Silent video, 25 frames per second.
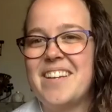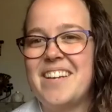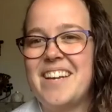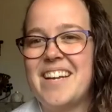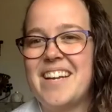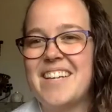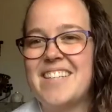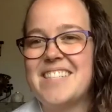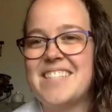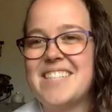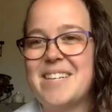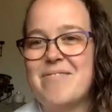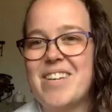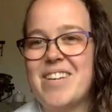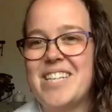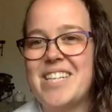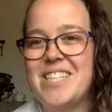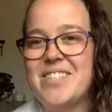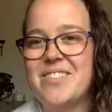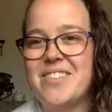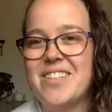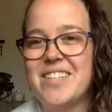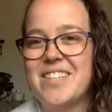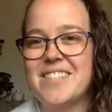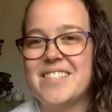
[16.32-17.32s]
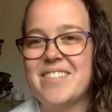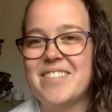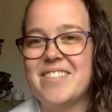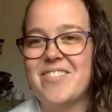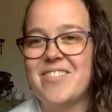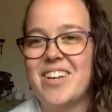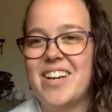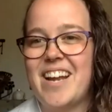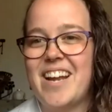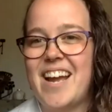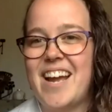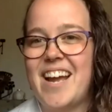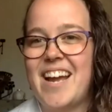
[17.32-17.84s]
Next time I do this, I'm
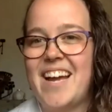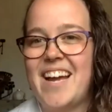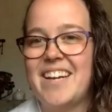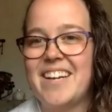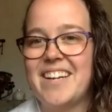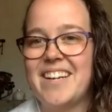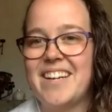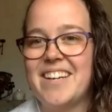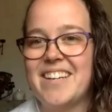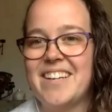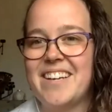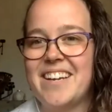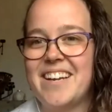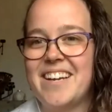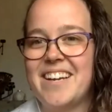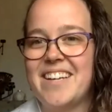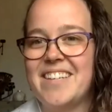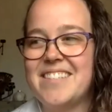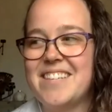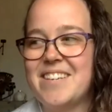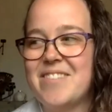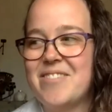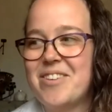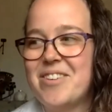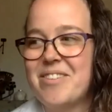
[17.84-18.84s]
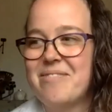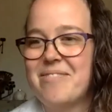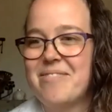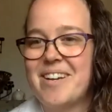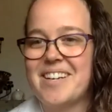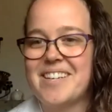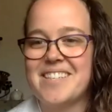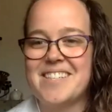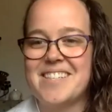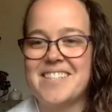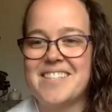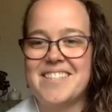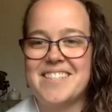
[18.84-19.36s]
going to add a, a sound
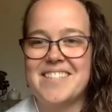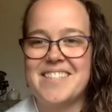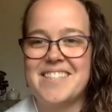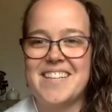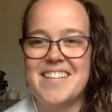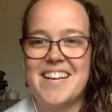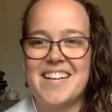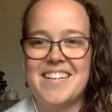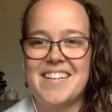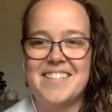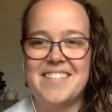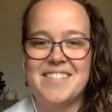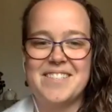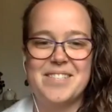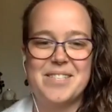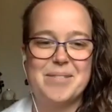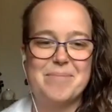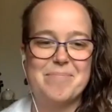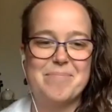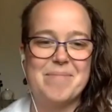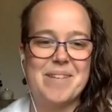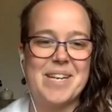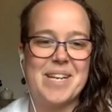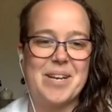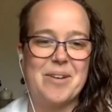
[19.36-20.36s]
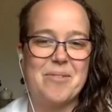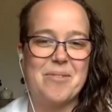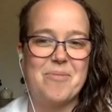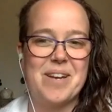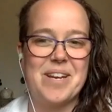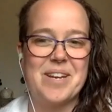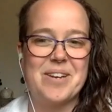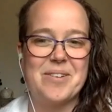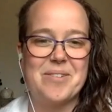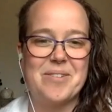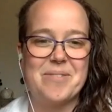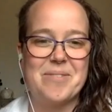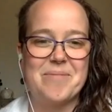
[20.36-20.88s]
effect to that spinning
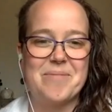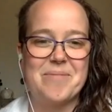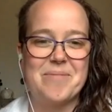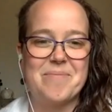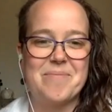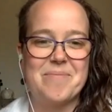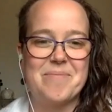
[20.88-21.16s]
wheel.